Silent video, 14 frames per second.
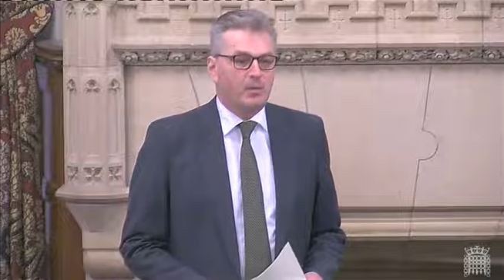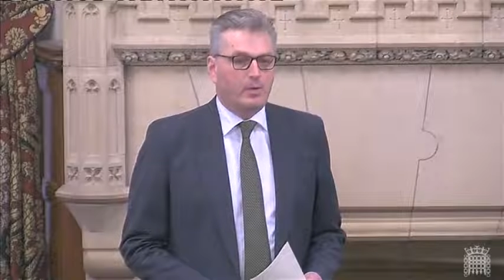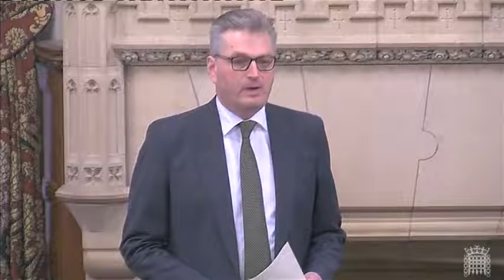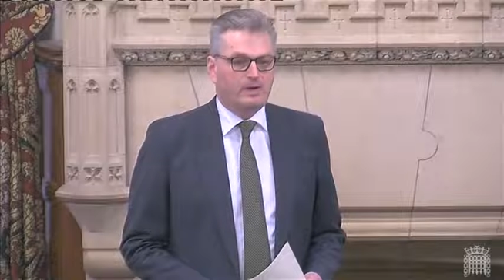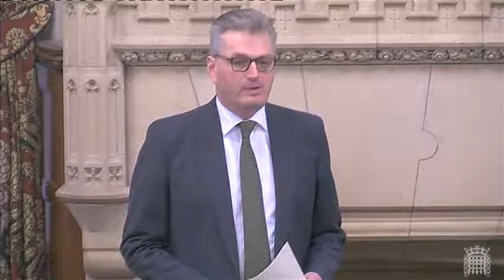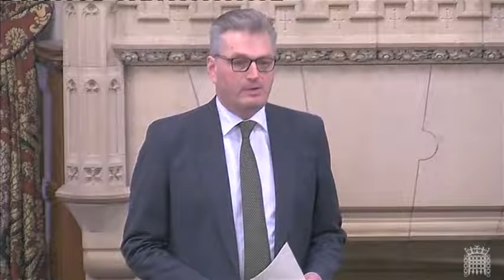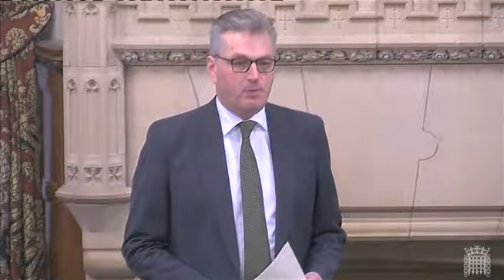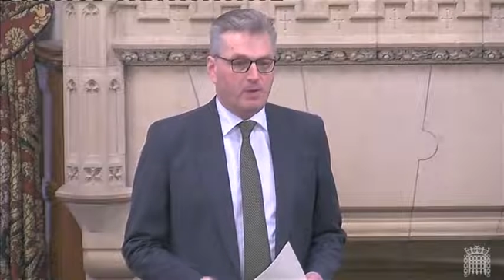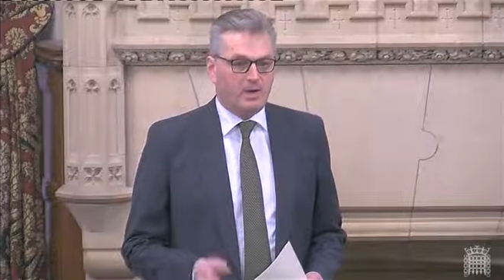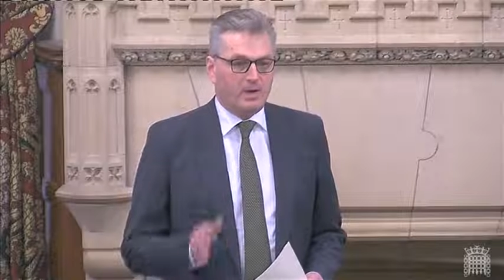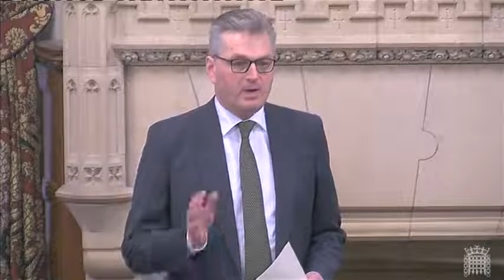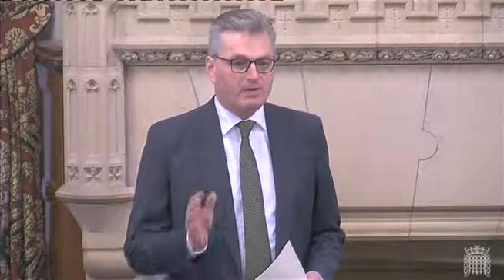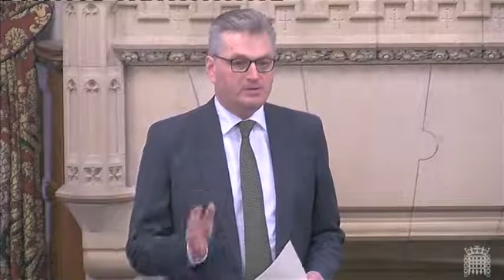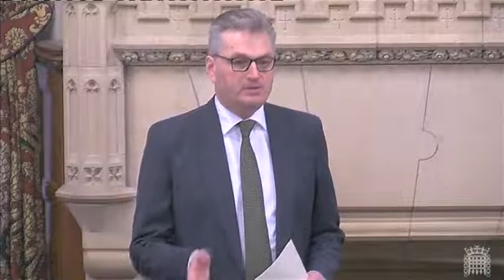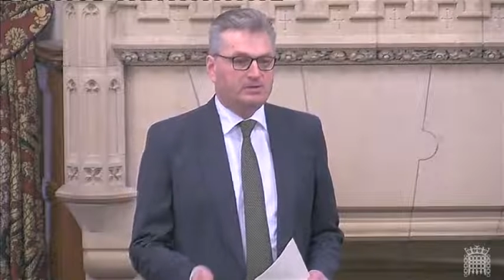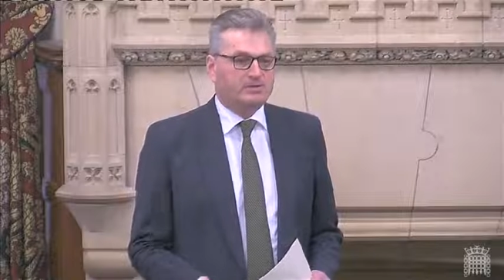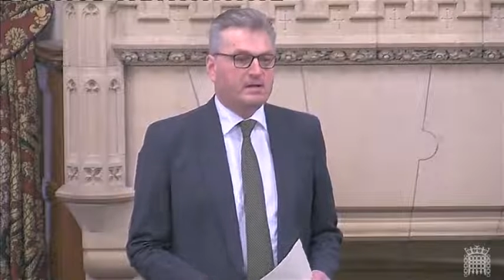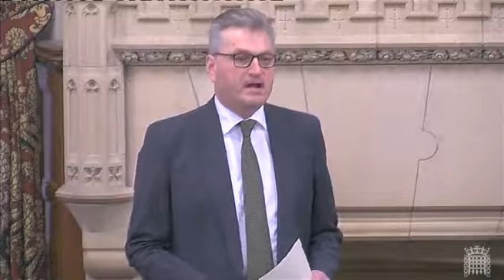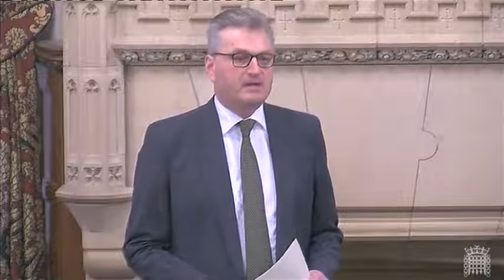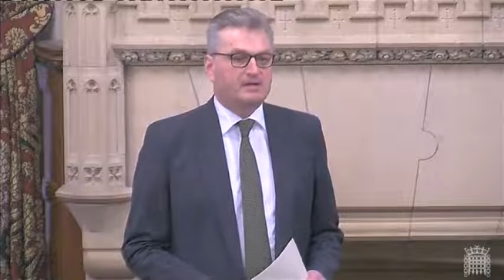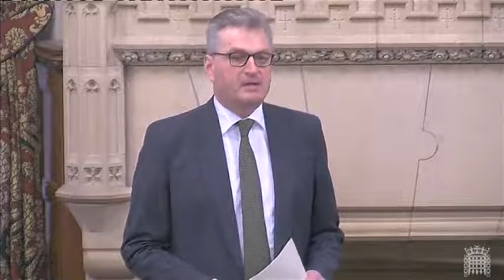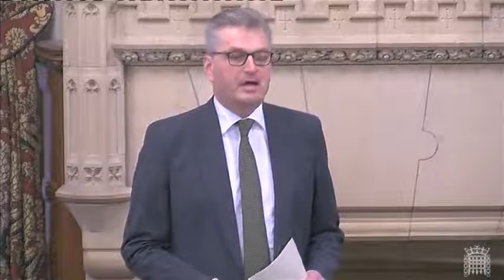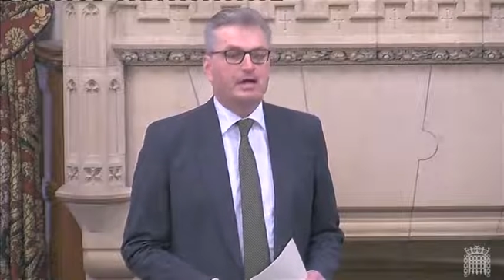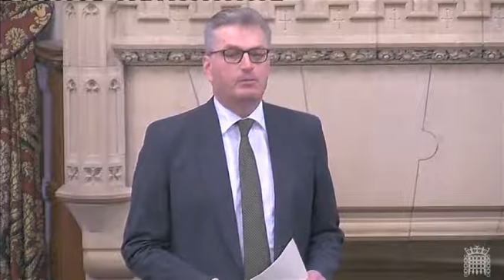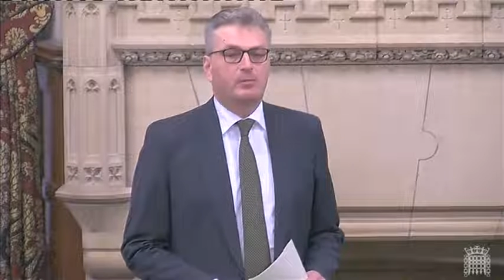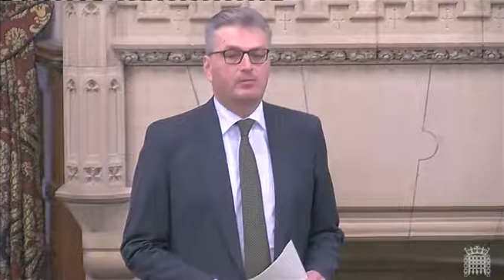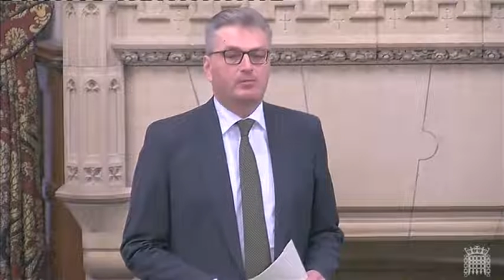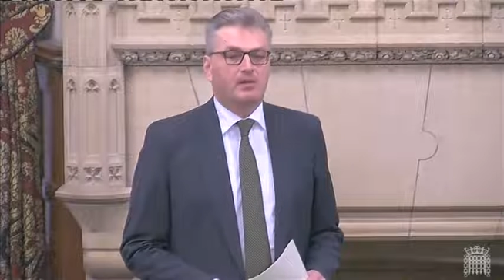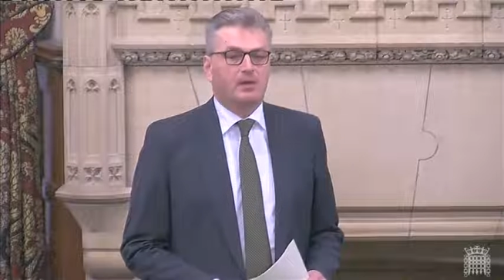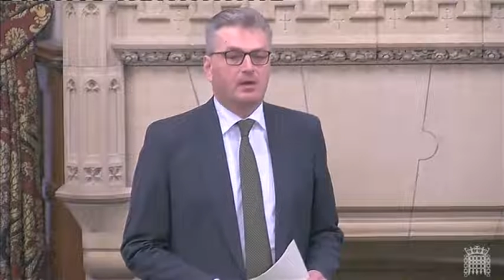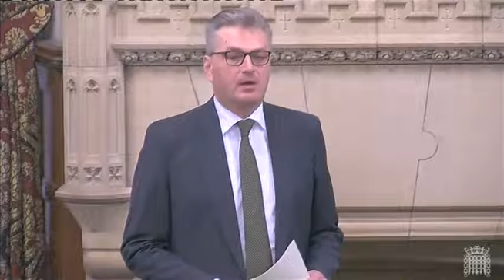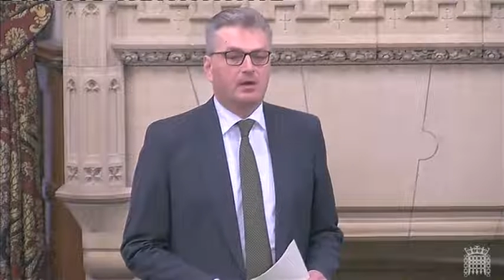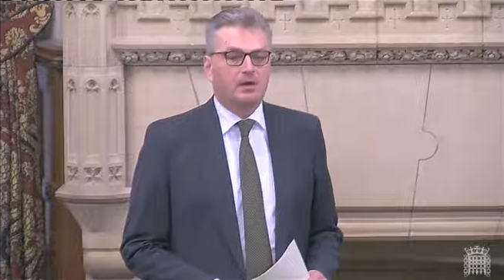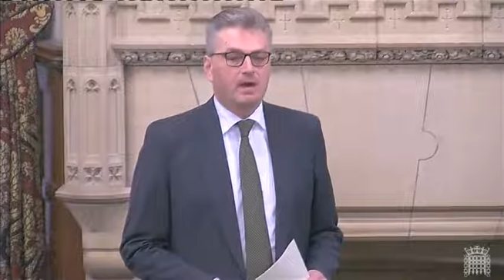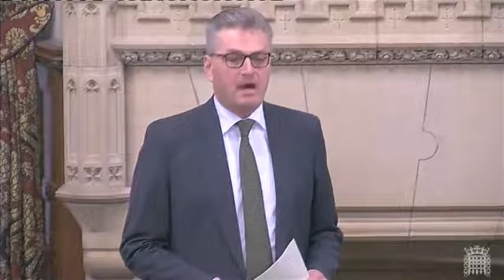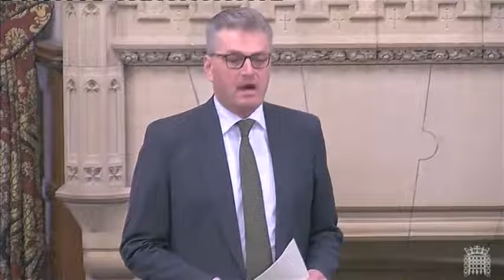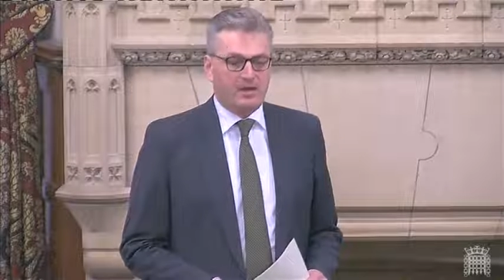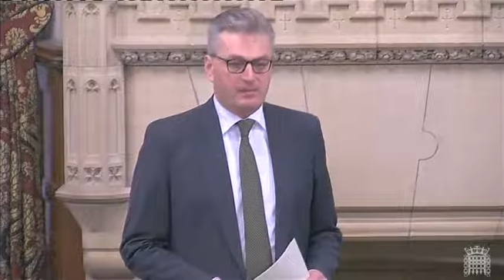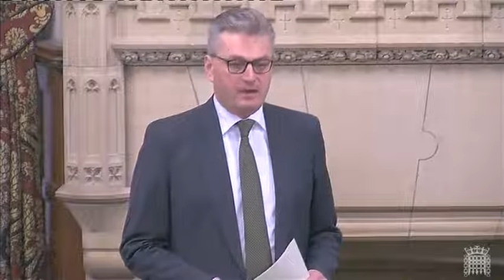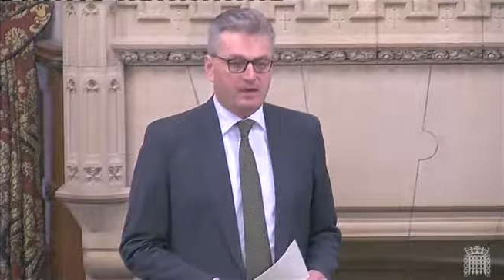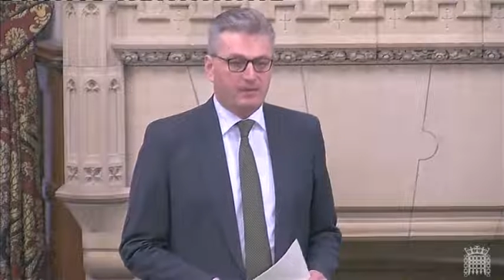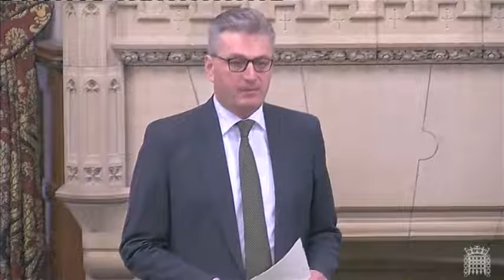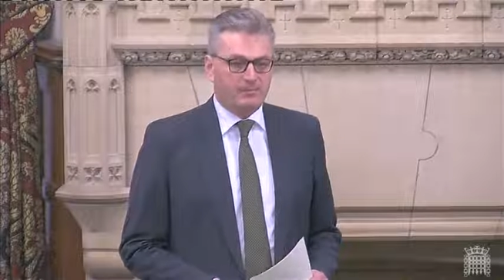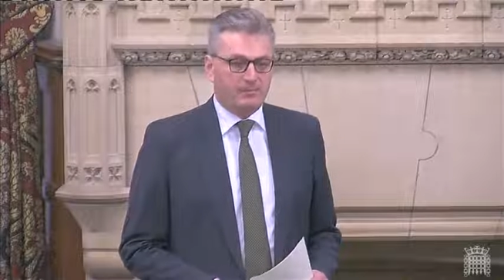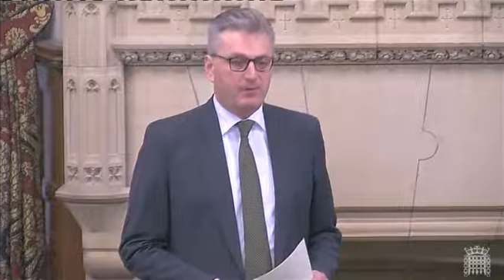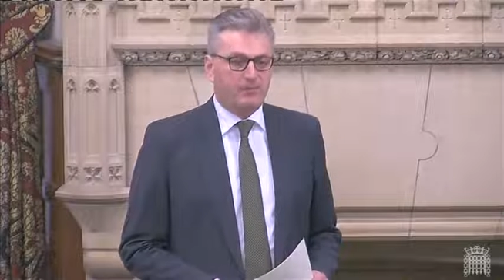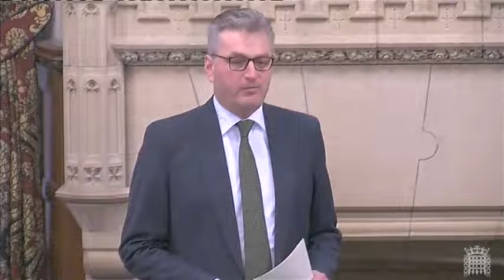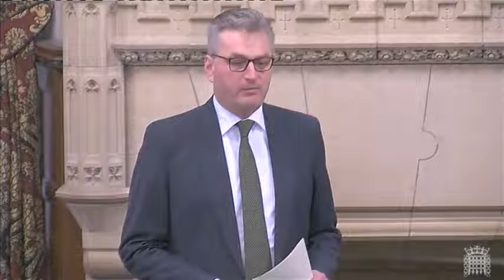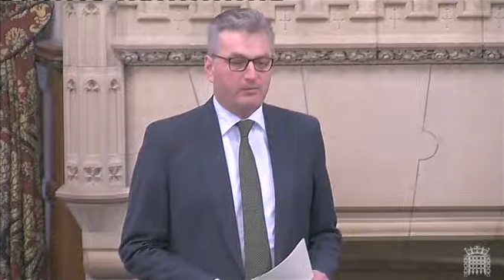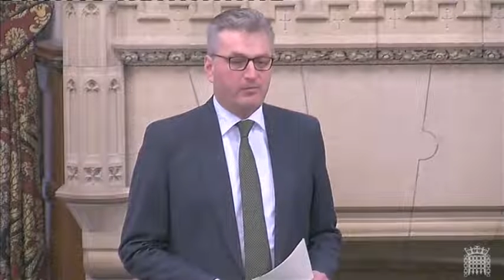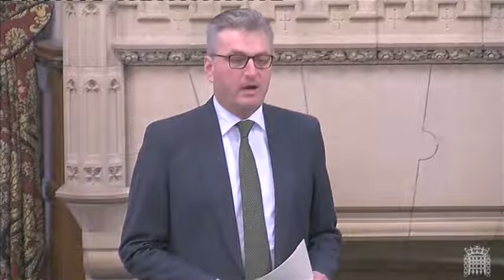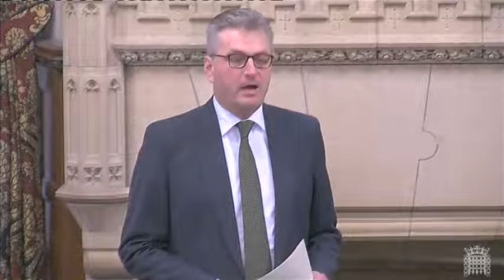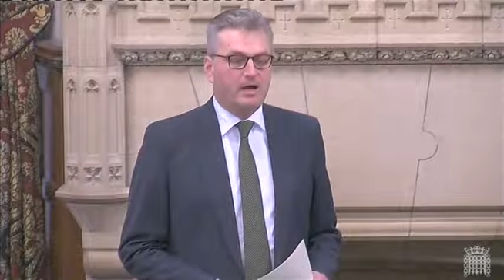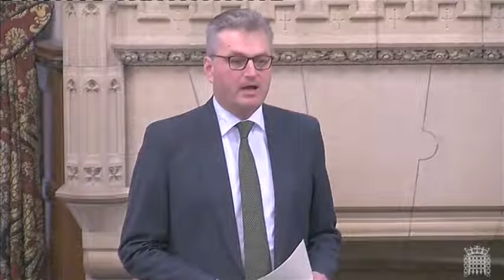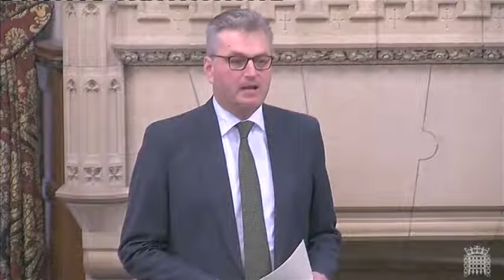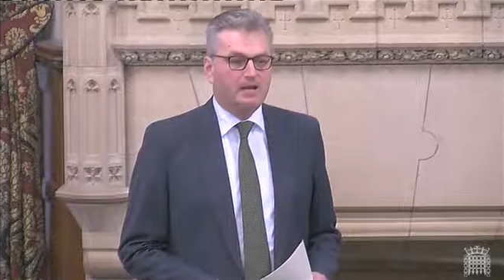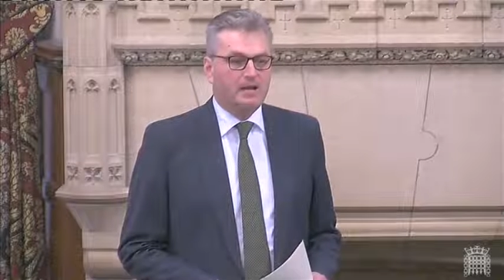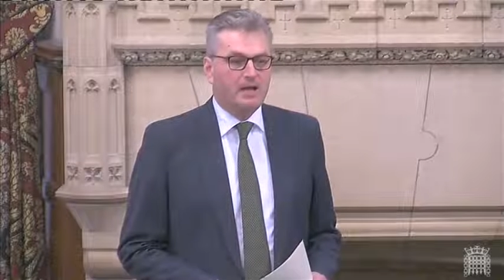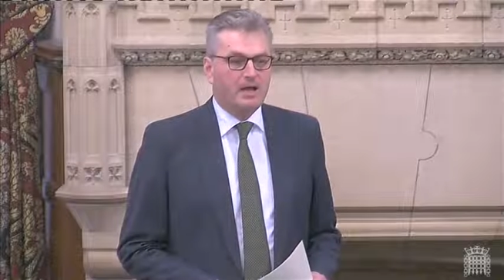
which, when I sat down with her, I think we both cried,